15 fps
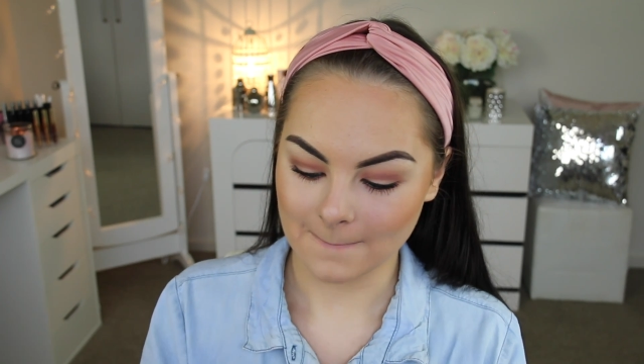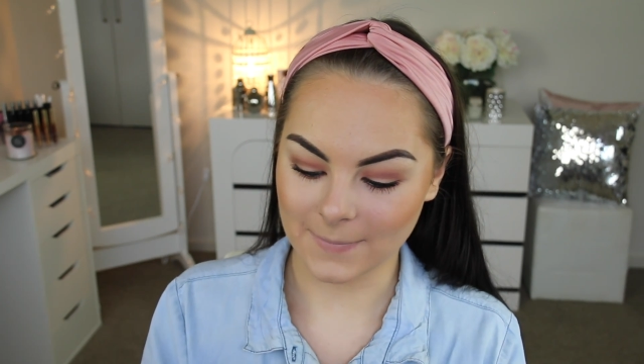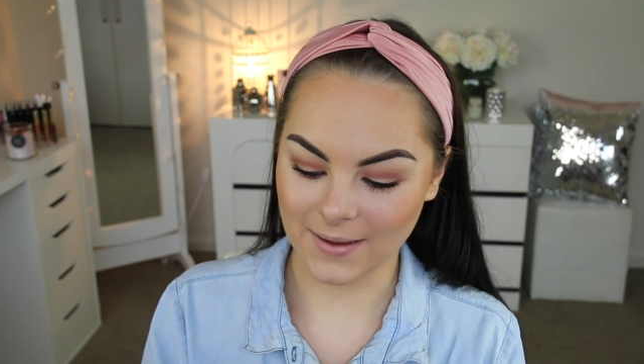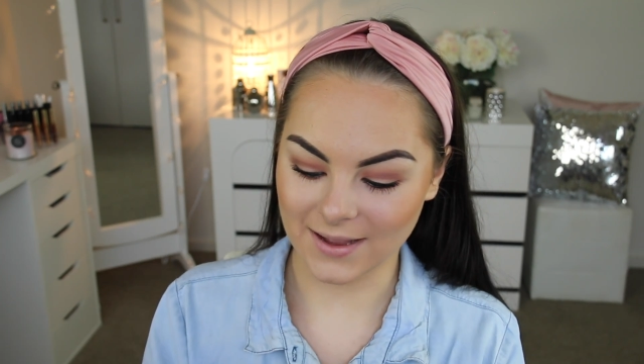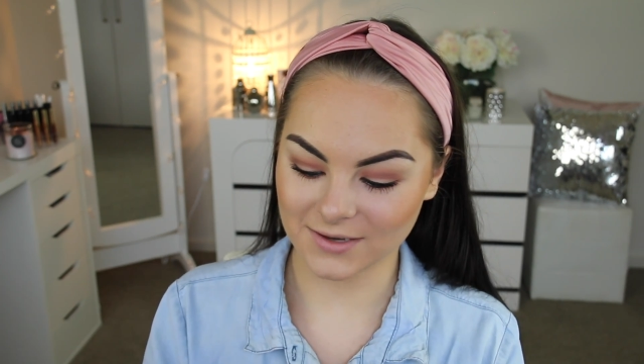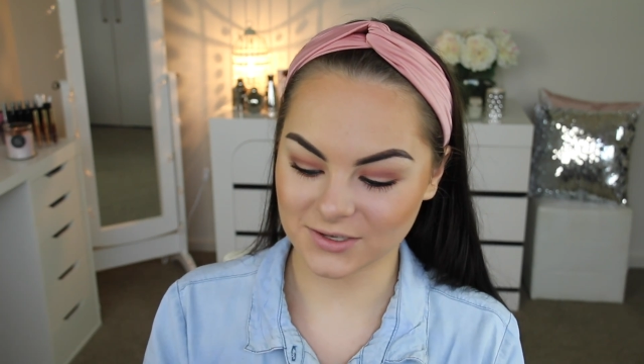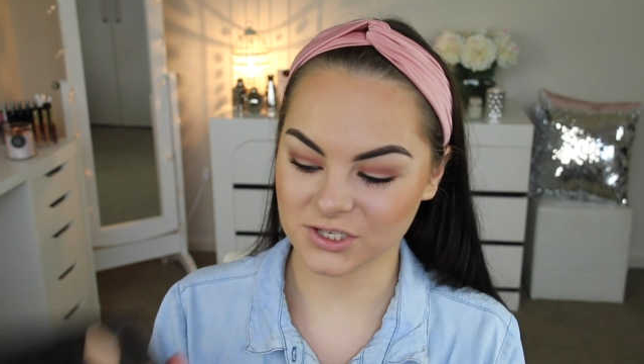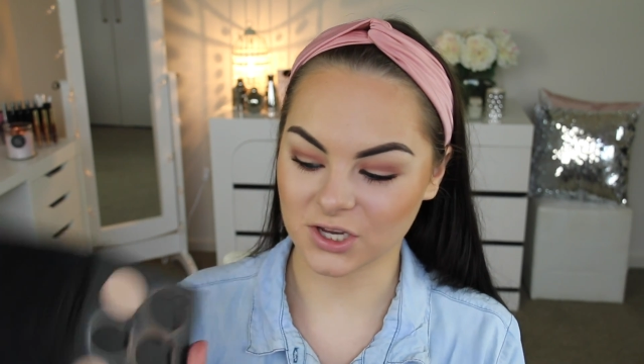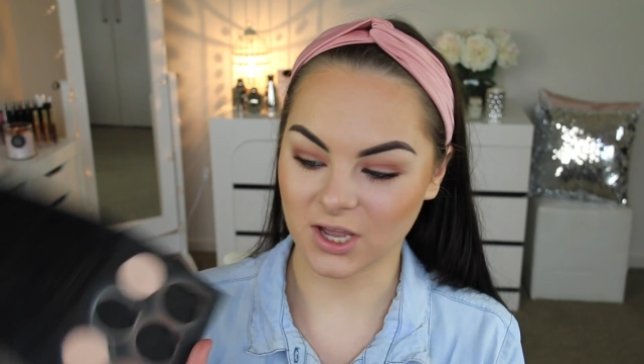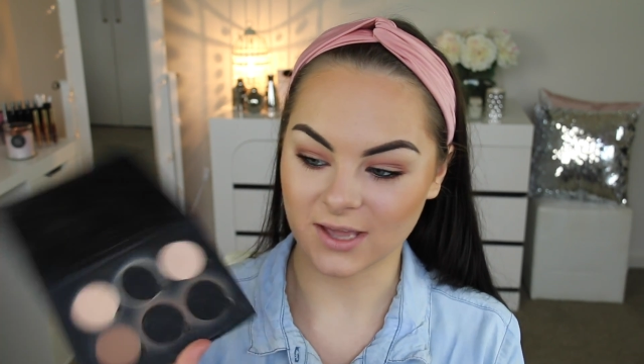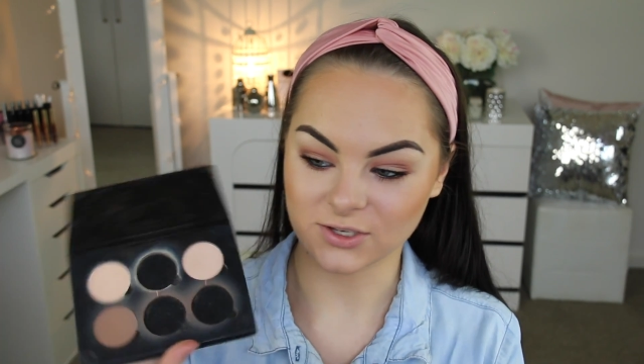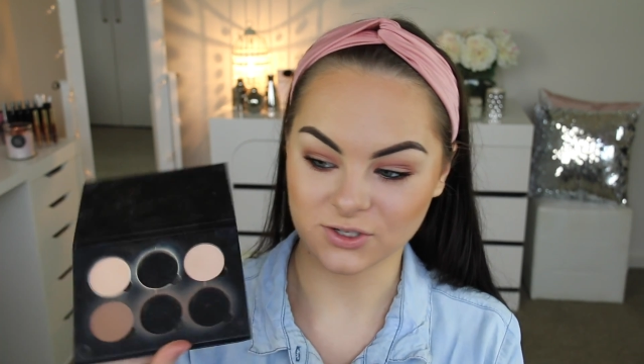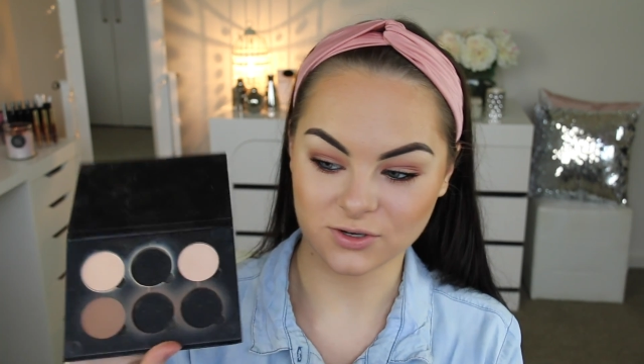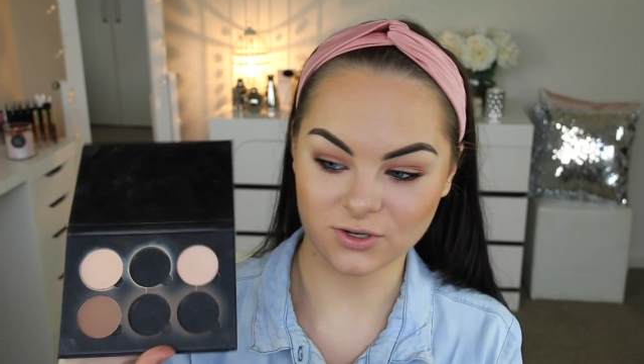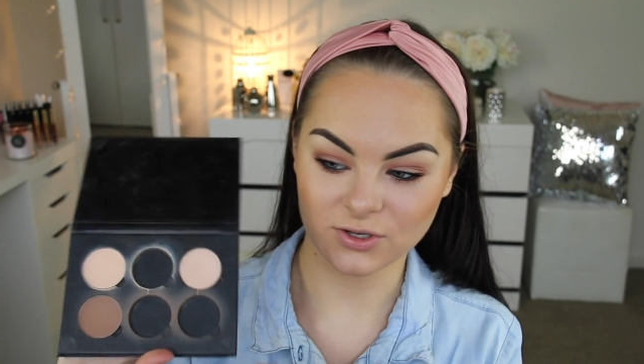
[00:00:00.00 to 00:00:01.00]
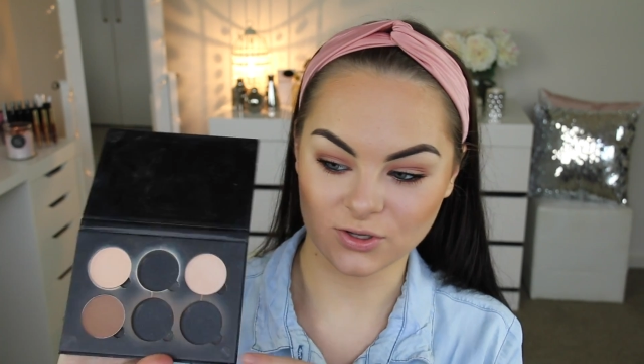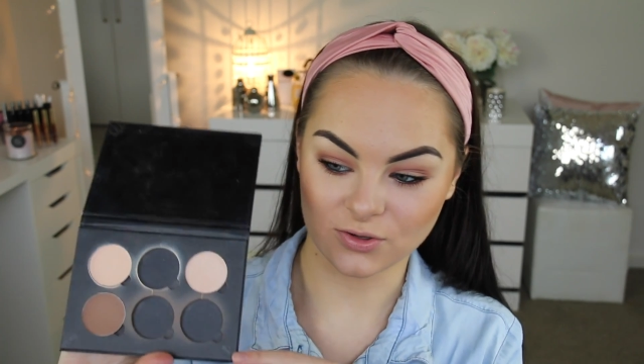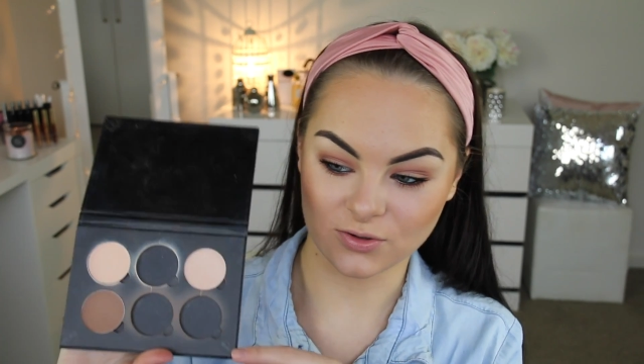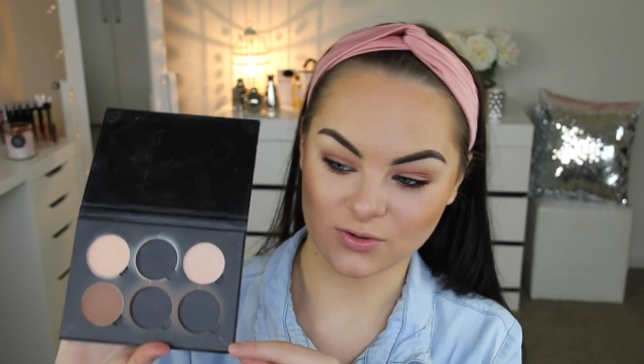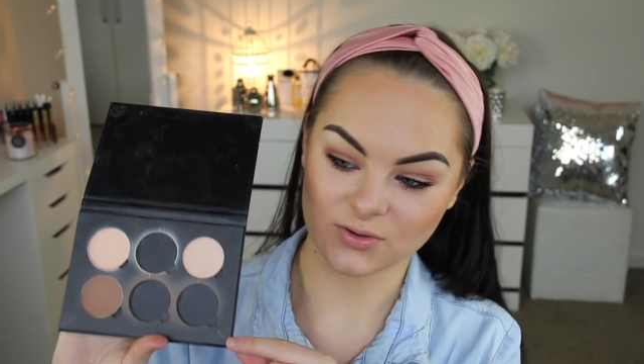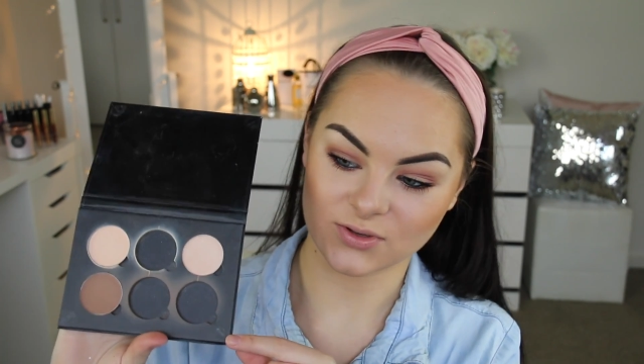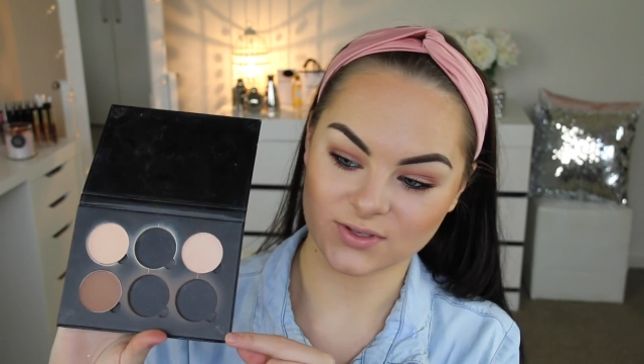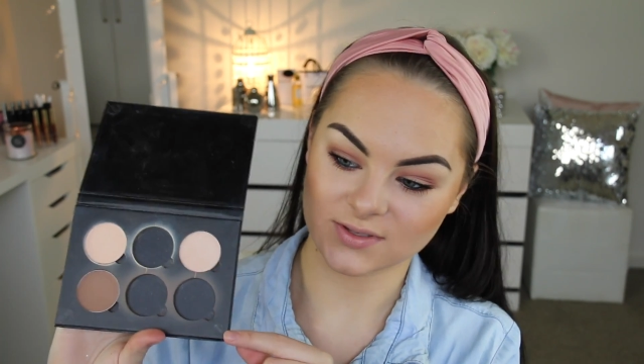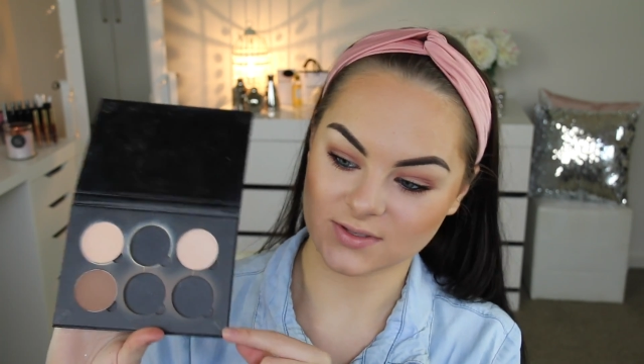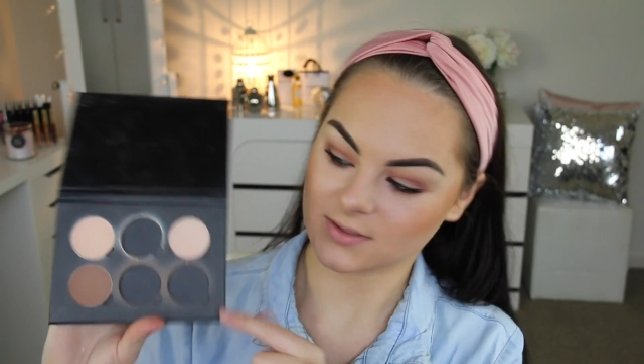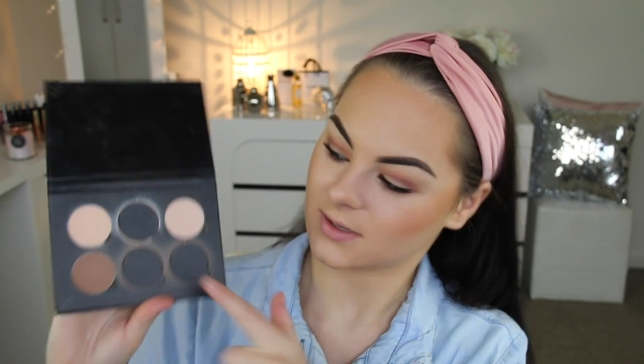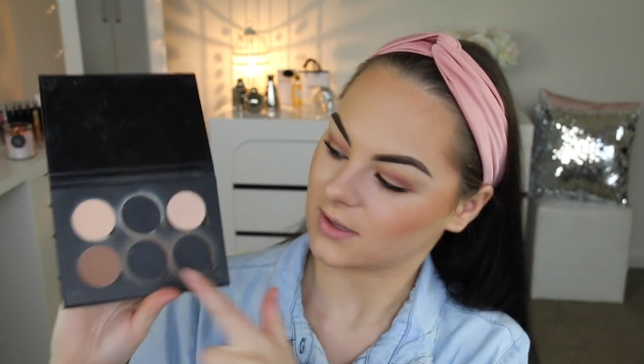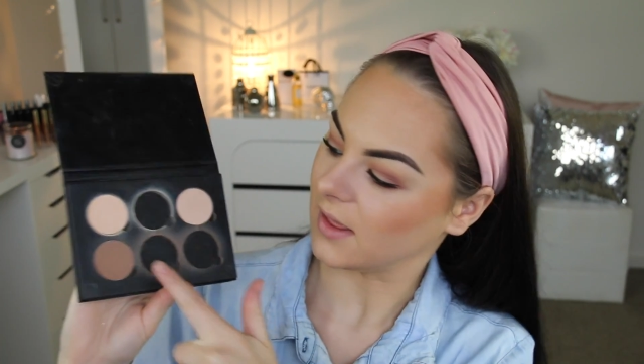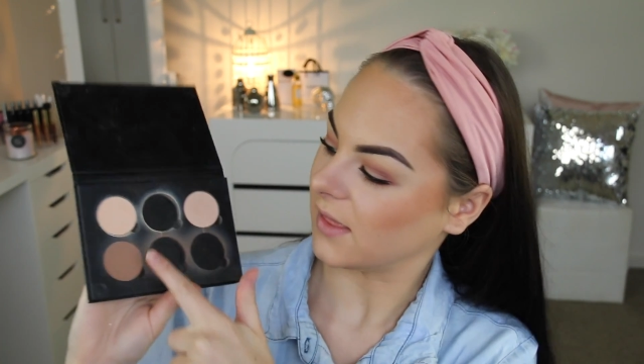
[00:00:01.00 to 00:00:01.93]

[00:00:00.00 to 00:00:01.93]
but I don't use